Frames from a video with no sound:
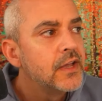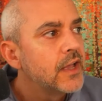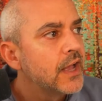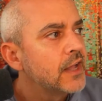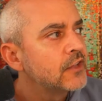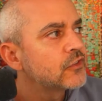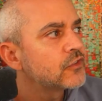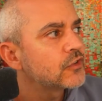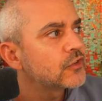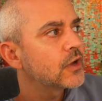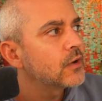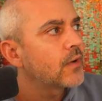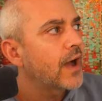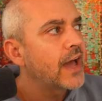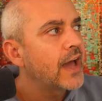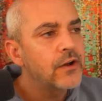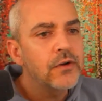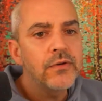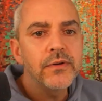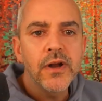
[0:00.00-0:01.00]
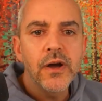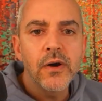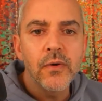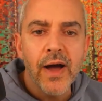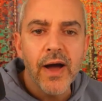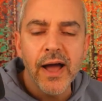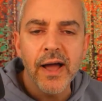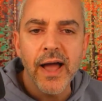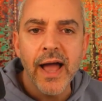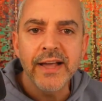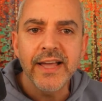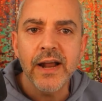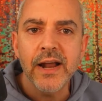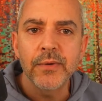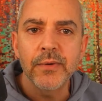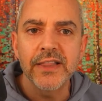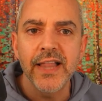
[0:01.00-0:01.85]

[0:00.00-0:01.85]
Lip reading: And so I don't know. I would